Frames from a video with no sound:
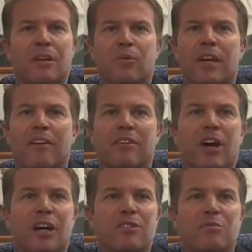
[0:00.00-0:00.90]
We have an
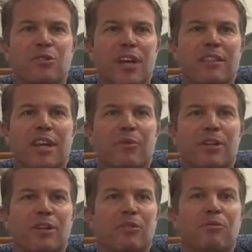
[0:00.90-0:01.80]
awesome chant that we
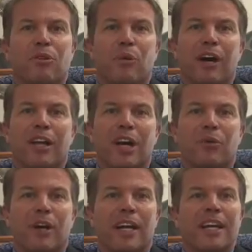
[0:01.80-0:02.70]
do for the Wildhawk
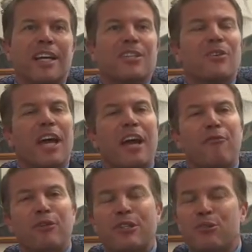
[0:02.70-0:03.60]
Way, so
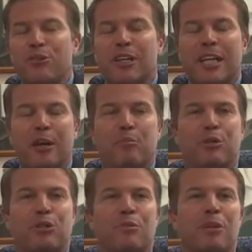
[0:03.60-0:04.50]
every student on
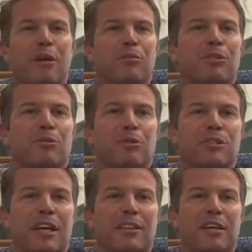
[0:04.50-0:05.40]
campus should be able to
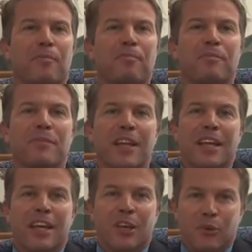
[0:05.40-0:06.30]
recite them.
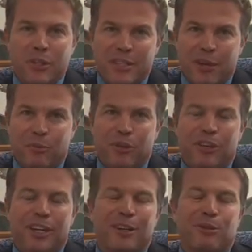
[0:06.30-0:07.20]
Quiz them when you
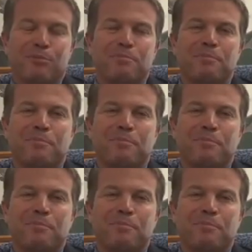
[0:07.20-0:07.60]
get home.